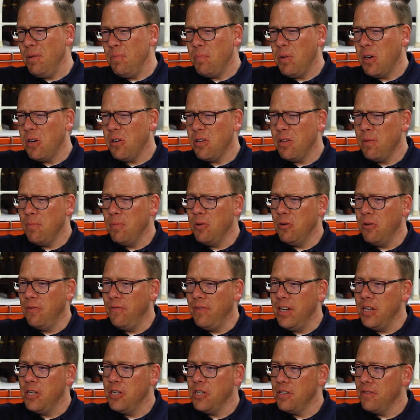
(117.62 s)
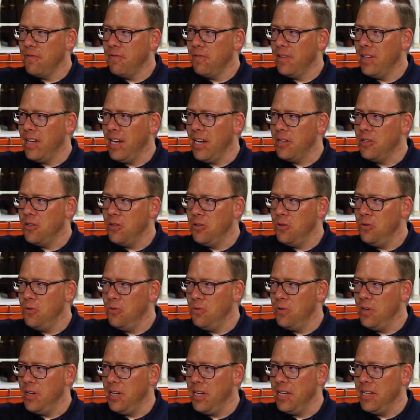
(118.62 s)
mean, part of the motivation for that
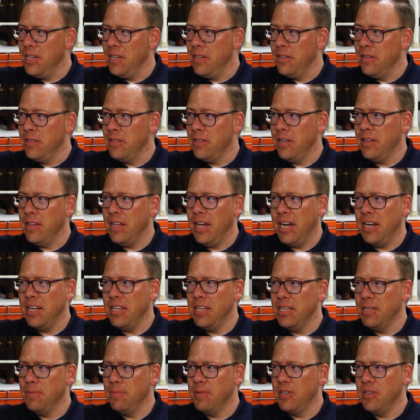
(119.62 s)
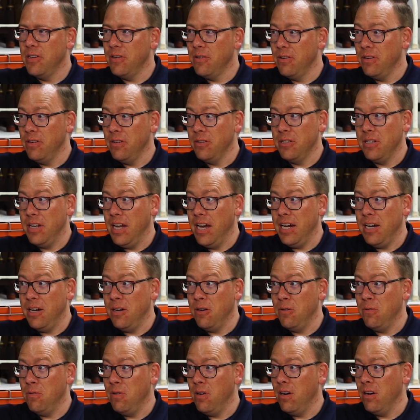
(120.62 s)
too is a lot of these materials
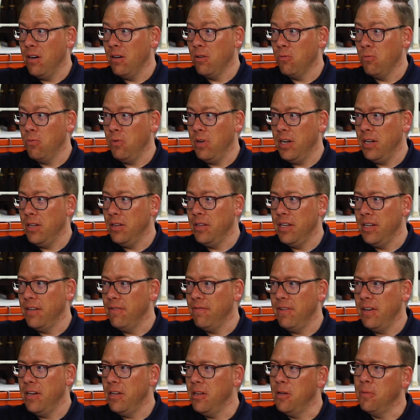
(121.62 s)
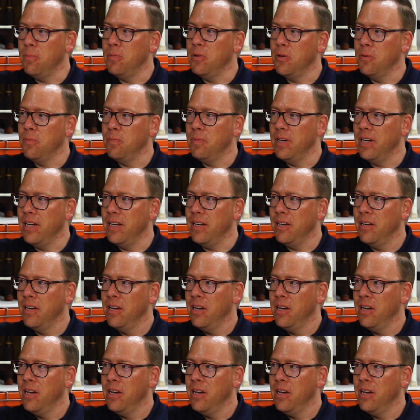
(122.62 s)
now are readily available, but